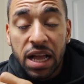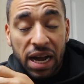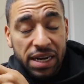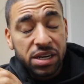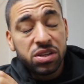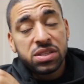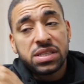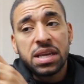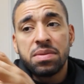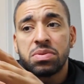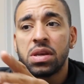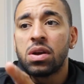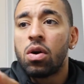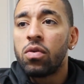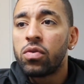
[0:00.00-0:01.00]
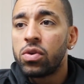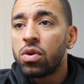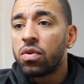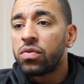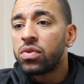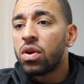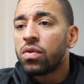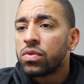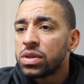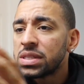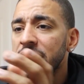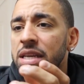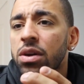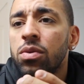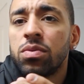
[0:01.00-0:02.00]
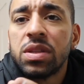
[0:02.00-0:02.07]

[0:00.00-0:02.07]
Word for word: I hear the same thing over and over and over. It's like, yo,